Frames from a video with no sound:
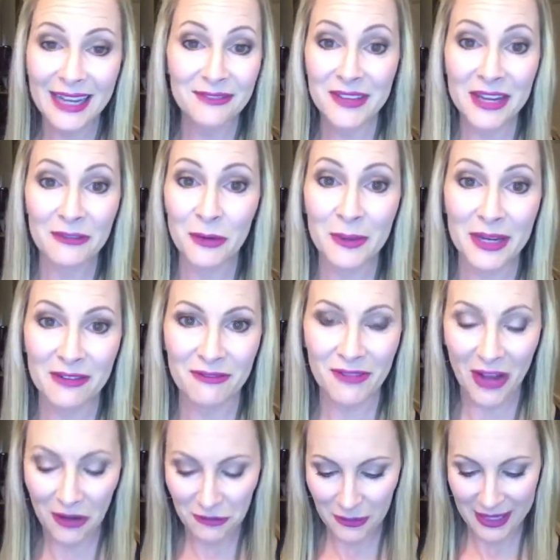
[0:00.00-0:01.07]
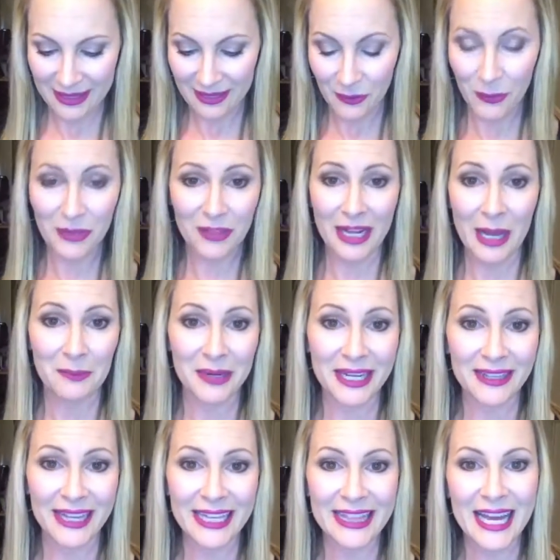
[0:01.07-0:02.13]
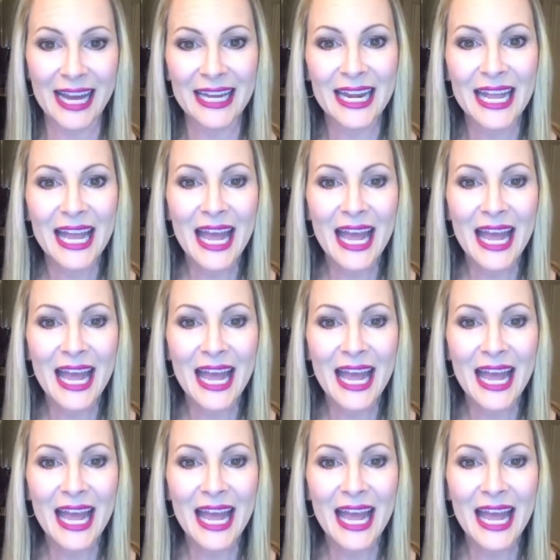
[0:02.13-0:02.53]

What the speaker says: I've never been involved with a company like that.